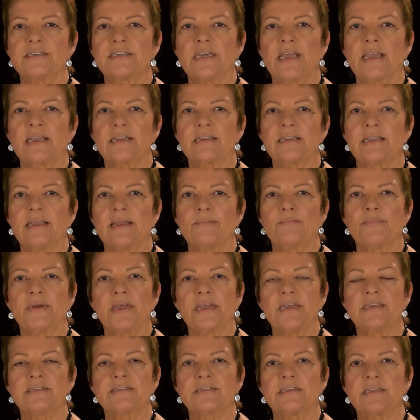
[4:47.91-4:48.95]
take their
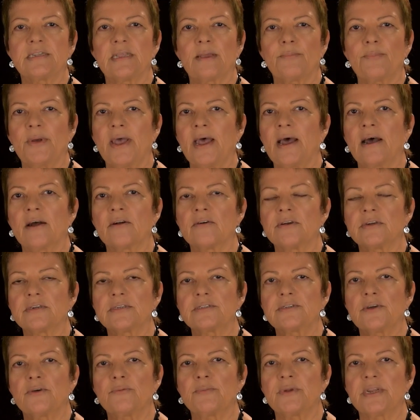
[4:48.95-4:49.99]
peace and their power in
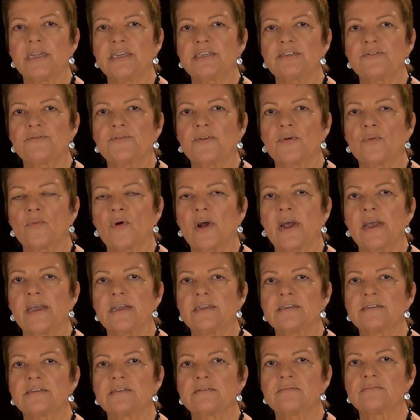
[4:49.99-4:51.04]
so many different
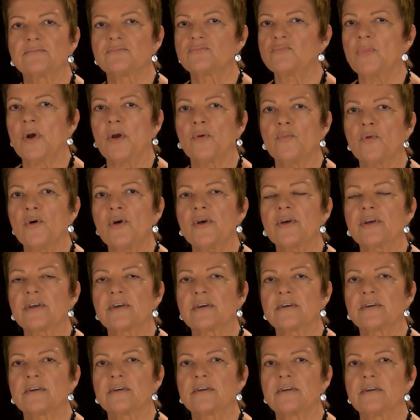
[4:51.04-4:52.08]
ways. Won't work.